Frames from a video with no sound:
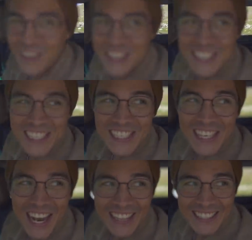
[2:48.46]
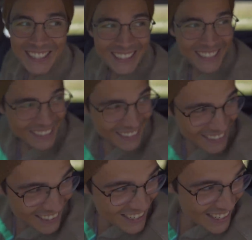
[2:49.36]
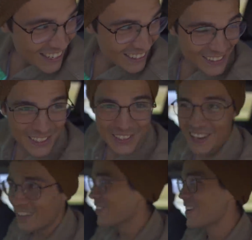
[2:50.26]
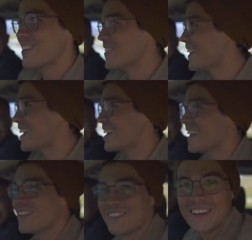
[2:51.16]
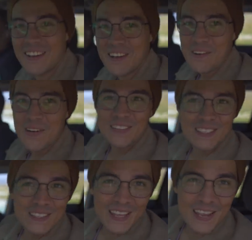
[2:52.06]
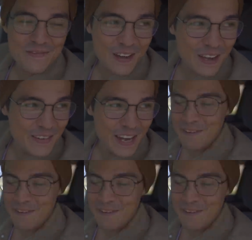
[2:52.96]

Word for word: Holy was shit. Dude, I don't want to do that again. We have to do that at five A